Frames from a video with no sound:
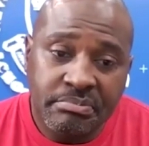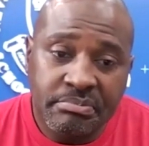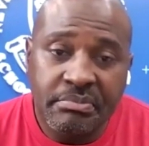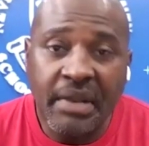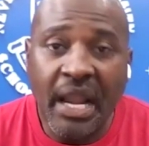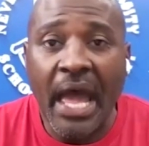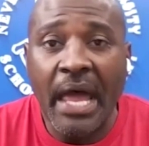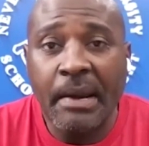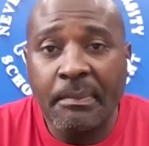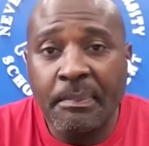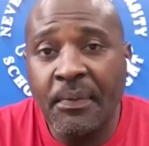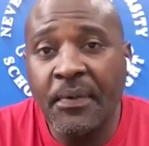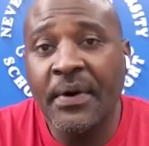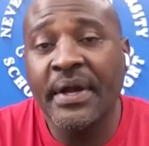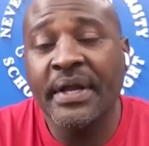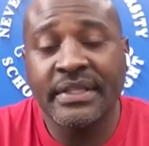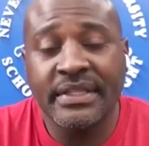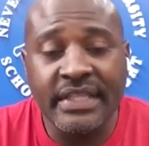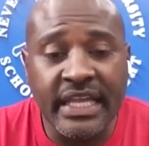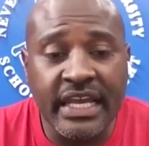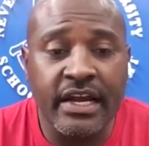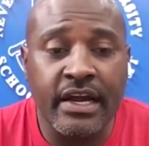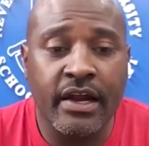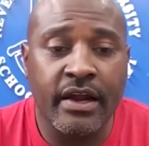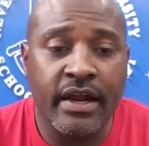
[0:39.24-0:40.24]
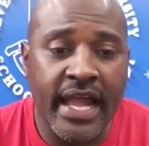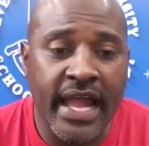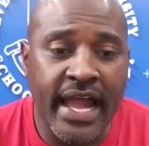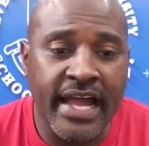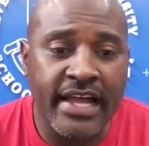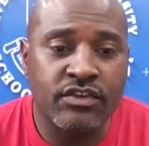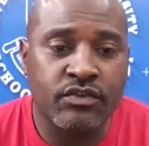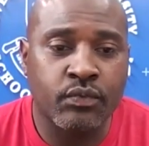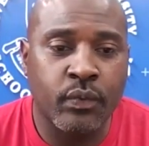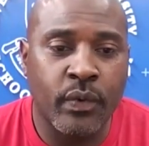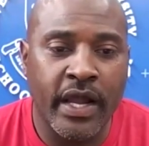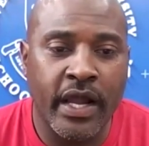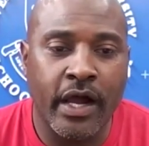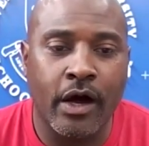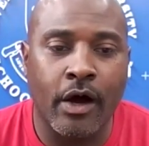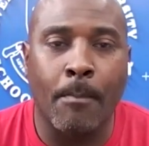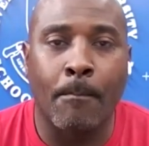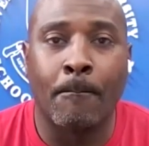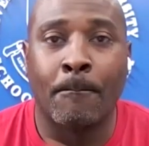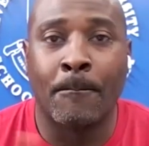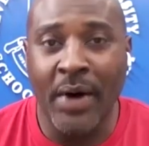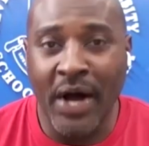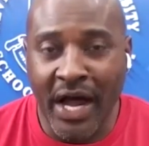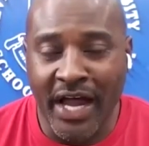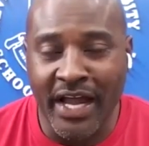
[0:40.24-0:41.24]
Got a point there as
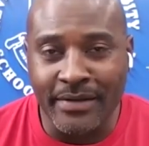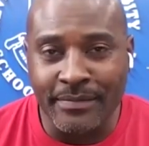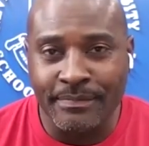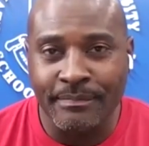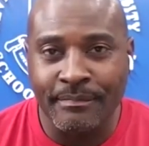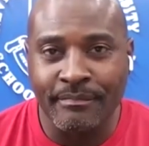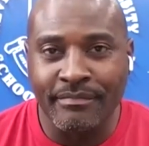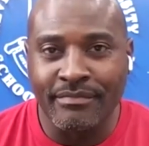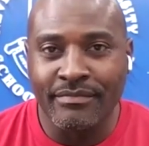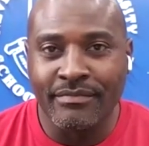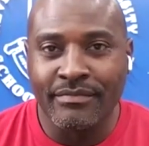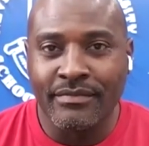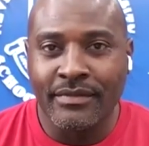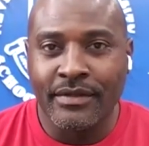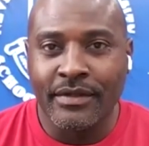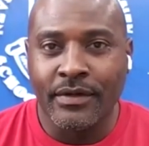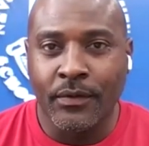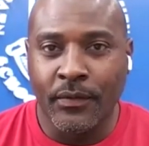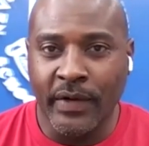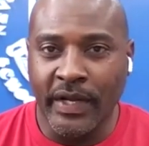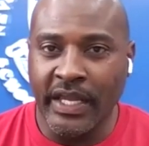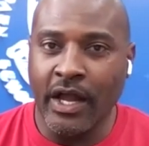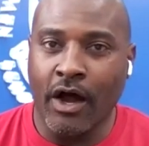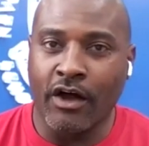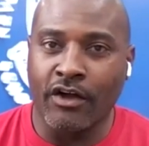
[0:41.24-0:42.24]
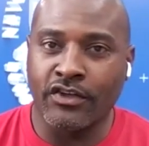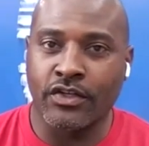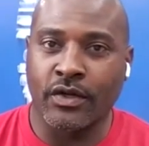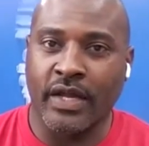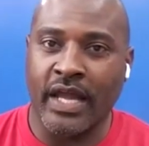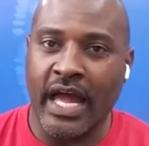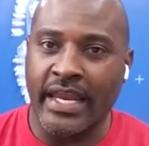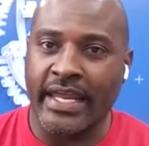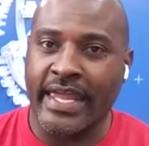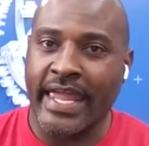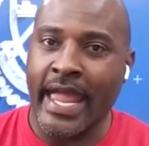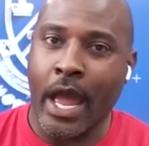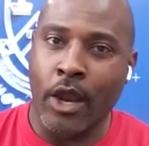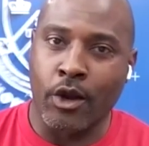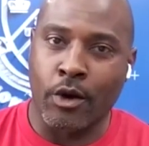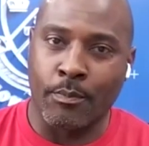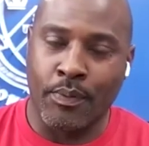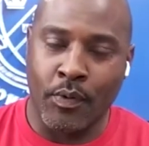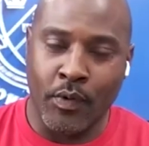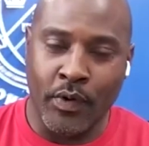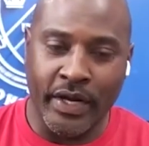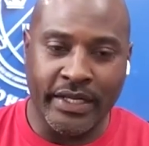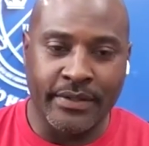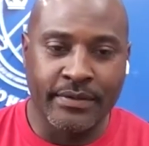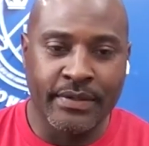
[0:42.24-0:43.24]
well. But we also got a
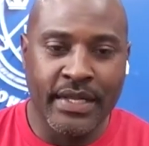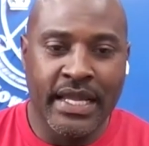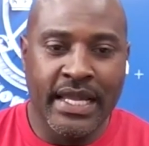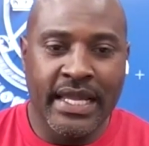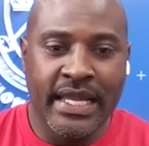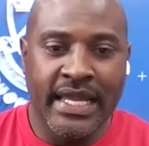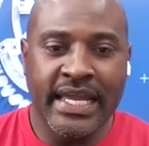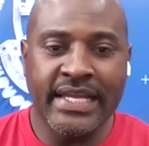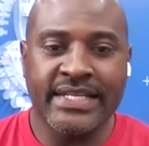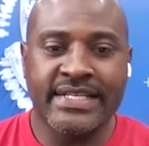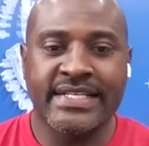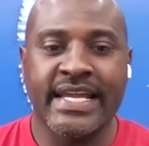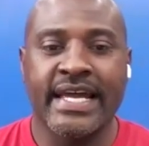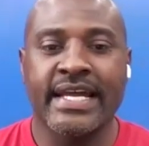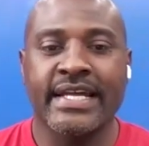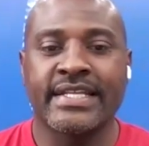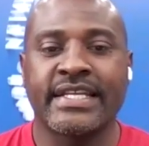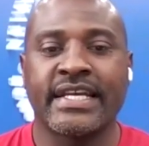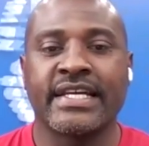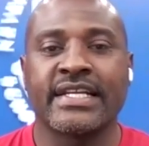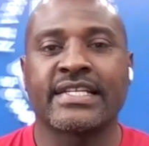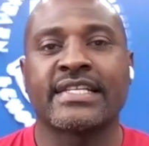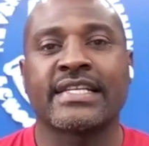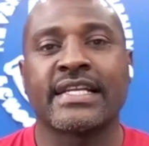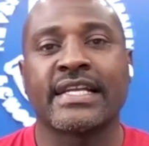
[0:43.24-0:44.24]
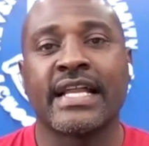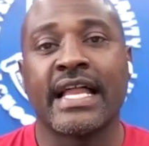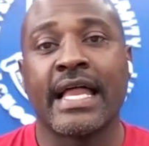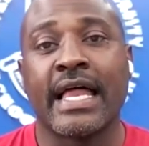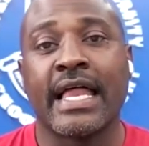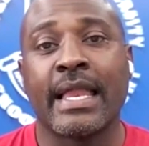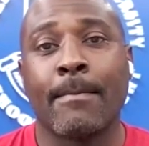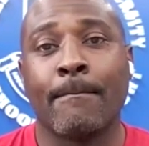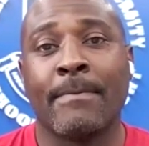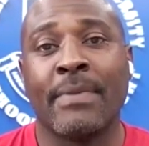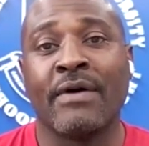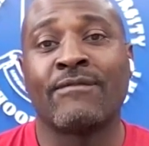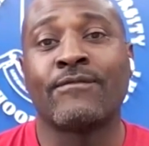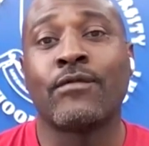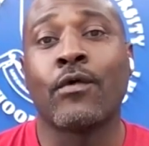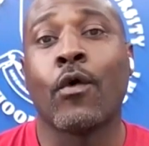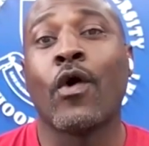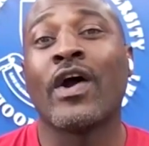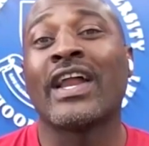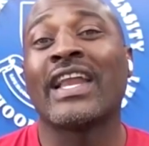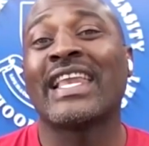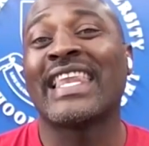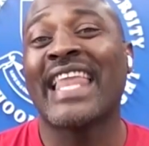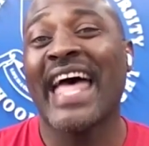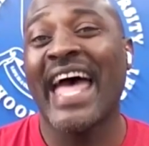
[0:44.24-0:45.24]
counterpoint. He said this
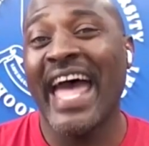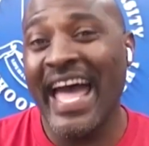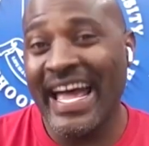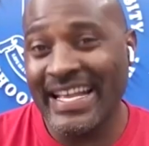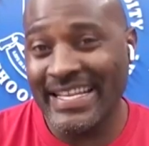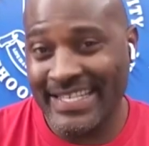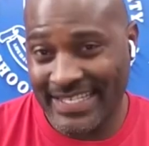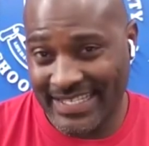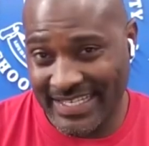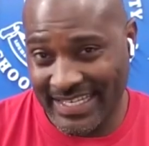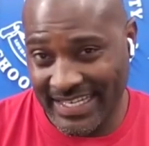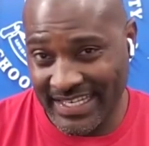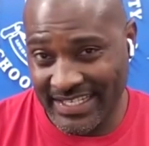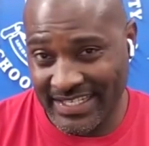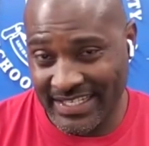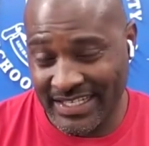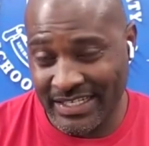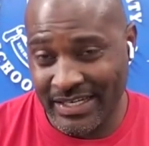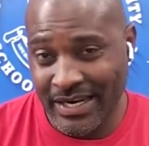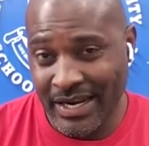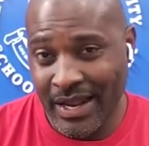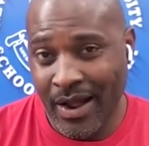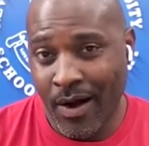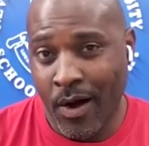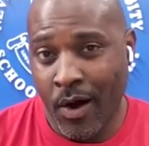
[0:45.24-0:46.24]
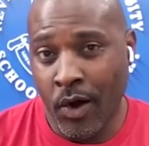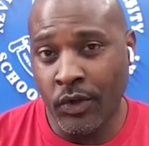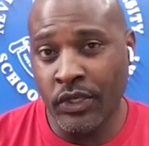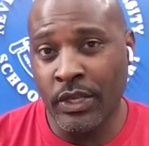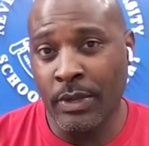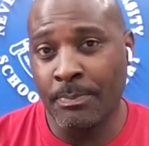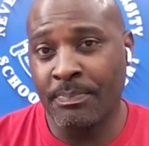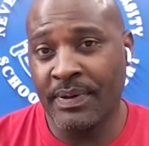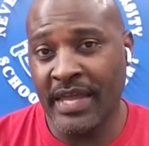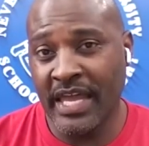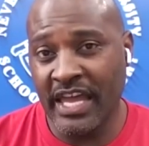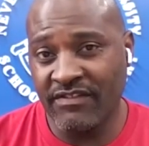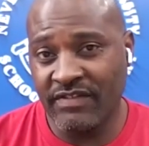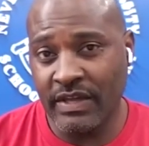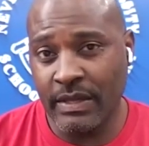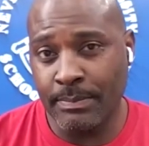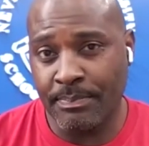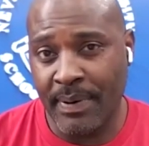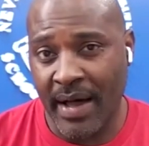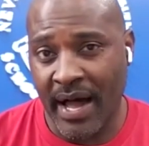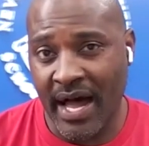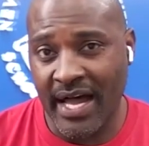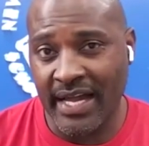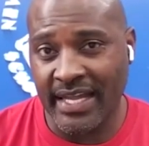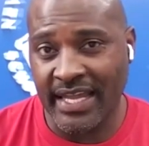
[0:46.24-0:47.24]
before last season on the Pivot
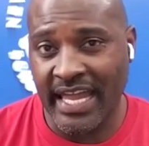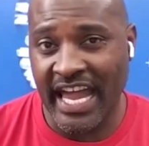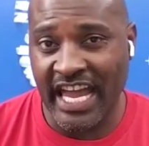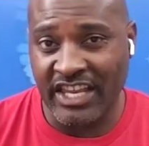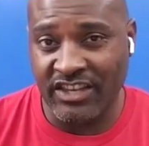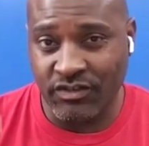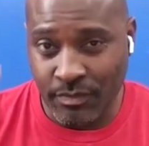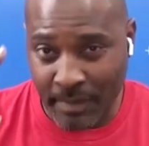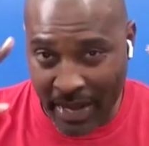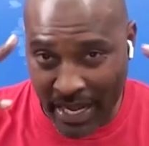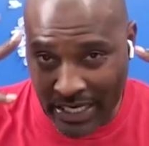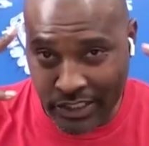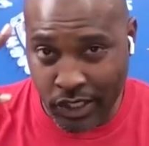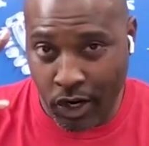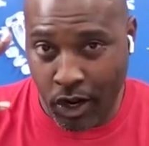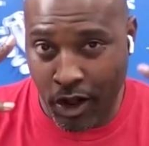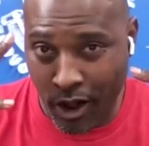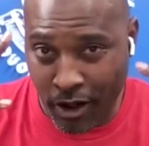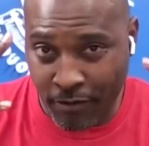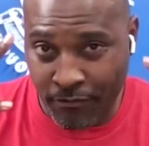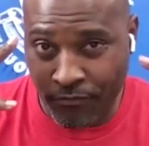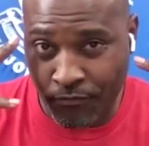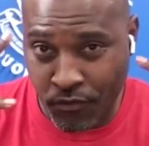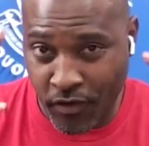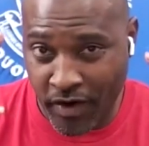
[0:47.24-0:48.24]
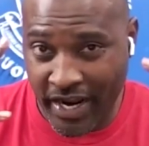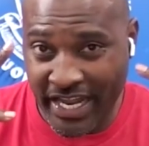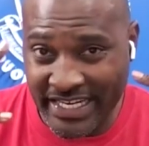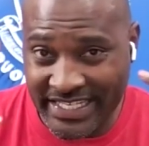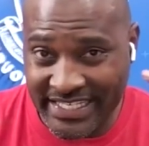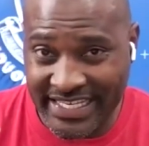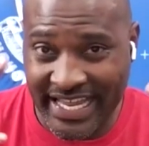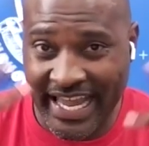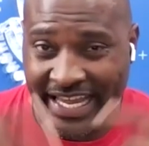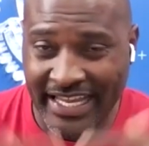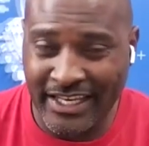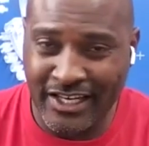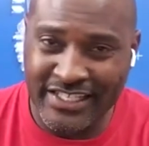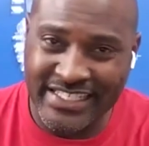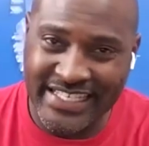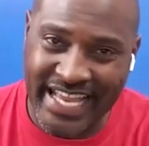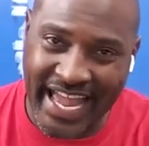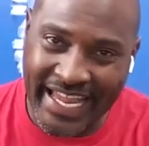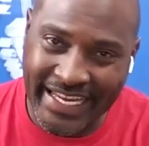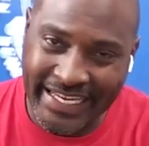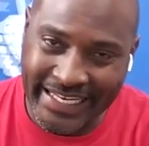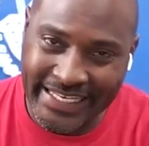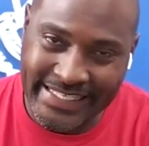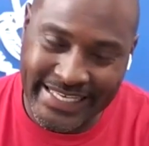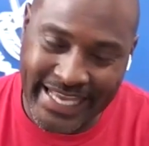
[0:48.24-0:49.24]
podcast with my dog Fred Taylor,
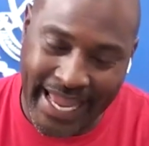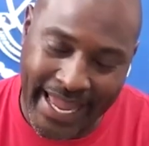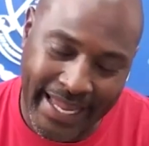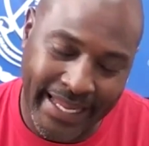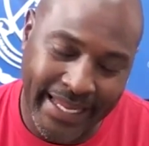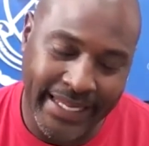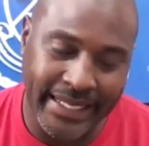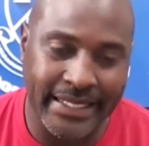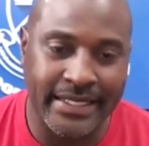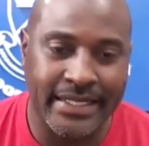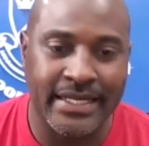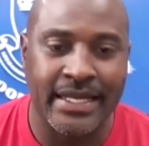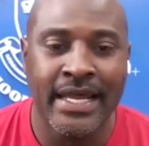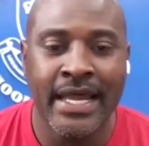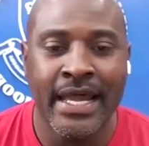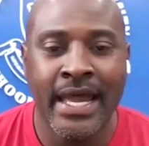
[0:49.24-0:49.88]
Tangy Tang,